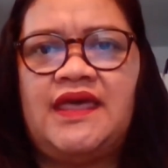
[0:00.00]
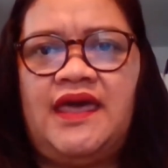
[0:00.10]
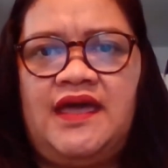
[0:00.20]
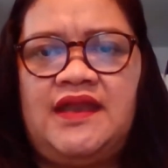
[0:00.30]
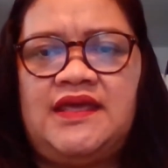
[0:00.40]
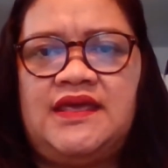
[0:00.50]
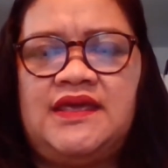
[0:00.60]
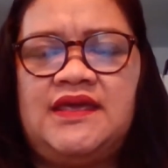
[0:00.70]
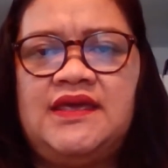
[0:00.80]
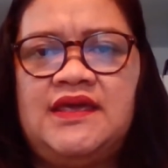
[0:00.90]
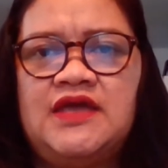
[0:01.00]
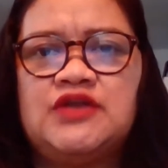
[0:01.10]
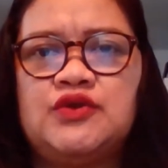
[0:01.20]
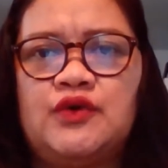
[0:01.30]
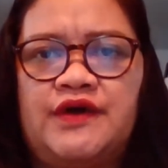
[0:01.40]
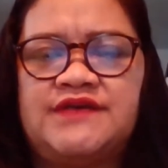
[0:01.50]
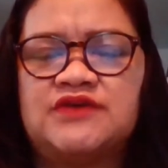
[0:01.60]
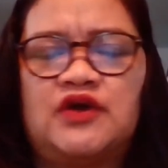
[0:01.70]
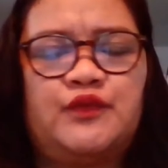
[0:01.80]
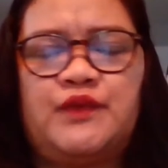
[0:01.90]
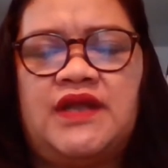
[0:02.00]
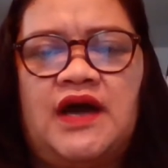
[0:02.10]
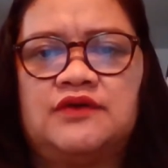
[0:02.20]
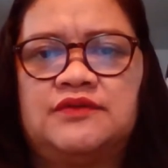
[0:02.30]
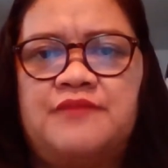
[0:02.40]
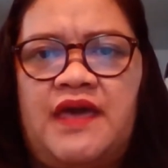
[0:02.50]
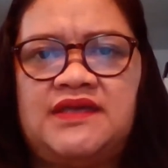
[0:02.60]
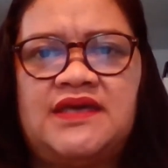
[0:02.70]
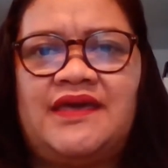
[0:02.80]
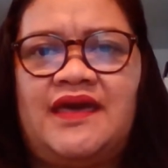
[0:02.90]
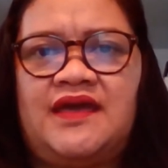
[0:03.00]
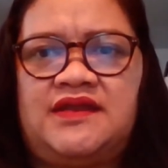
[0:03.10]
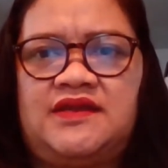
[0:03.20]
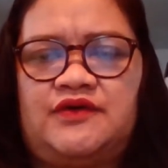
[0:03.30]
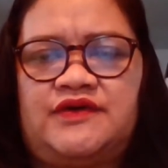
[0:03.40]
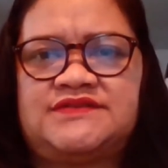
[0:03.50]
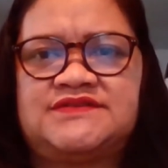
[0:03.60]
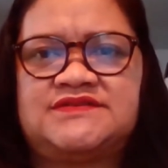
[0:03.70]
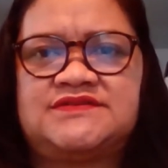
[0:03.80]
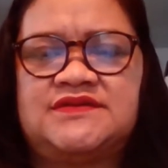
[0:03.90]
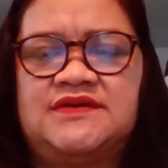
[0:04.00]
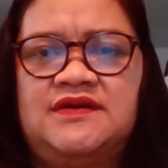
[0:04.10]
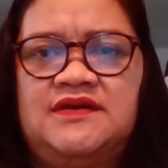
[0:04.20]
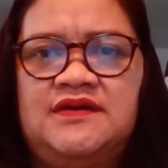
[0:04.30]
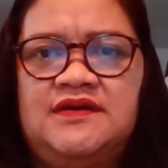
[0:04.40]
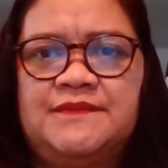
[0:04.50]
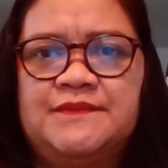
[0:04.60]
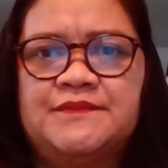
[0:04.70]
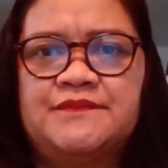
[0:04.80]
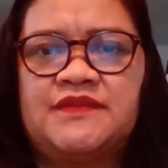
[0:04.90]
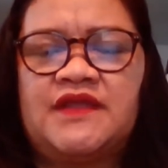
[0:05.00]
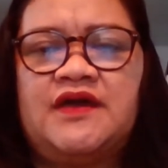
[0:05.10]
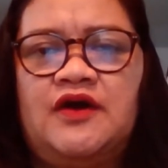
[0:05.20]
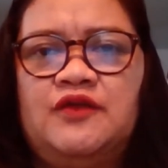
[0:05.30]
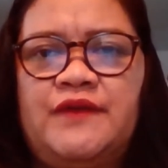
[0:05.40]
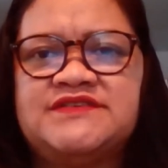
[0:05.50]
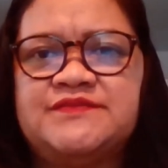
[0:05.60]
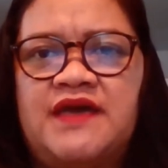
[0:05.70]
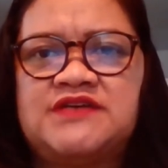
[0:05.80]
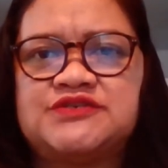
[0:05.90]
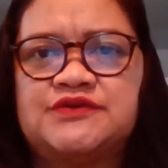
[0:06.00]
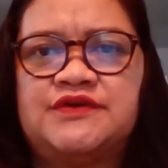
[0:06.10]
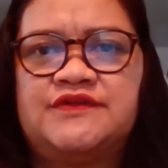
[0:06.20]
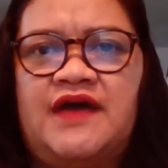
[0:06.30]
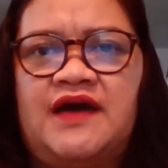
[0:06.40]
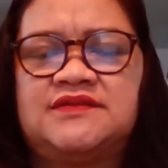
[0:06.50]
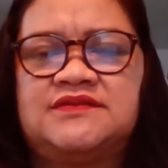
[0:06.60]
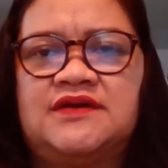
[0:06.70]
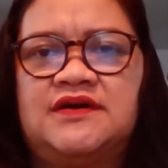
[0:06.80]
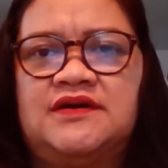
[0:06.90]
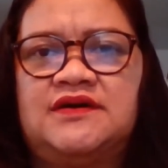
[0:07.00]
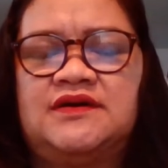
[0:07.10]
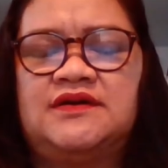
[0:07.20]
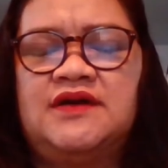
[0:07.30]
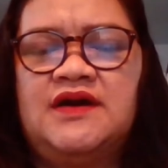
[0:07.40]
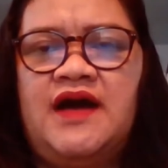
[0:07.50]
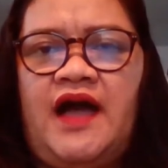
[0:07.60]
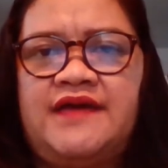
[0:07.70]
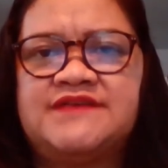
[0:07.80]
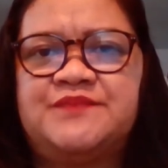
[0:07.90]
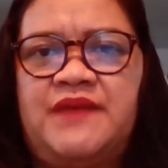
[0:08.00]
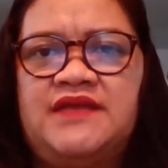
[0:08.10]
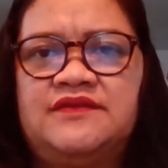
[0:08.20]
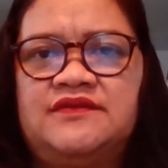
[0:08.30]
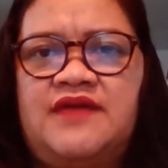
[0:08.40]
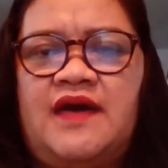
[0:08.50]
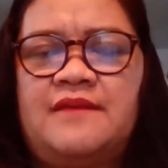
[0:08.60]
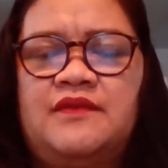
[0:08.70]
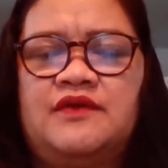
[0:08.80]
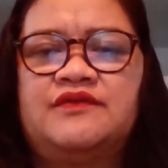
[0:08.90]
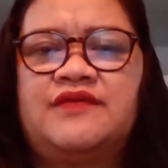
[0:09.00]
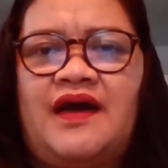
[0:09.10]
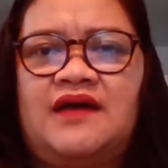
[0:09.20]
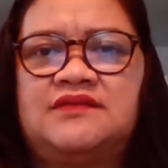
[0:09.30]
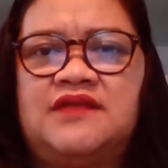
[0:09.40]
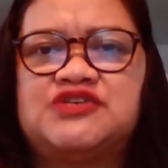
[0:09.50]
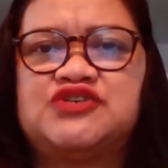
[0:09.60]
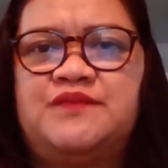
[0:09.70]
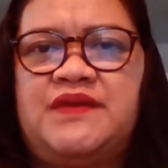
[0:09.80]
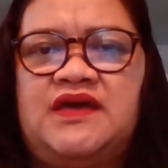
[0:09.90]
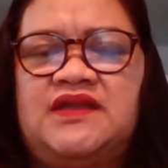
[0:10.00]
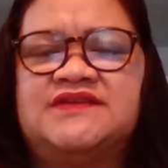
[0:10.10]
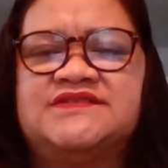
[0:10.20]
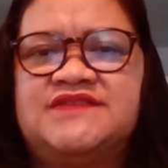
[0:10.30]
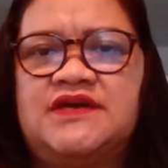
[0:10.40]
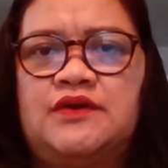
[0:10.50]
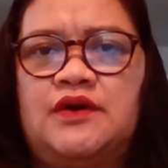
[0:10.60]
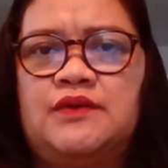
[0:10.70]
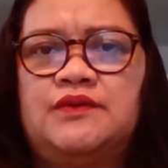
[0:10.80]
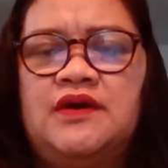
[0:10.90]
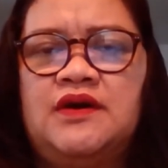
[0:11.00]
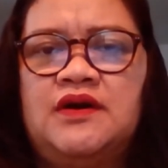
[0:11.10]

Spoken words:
any noise or without making any noise. I always make sure that I explain to them that it should be in a zero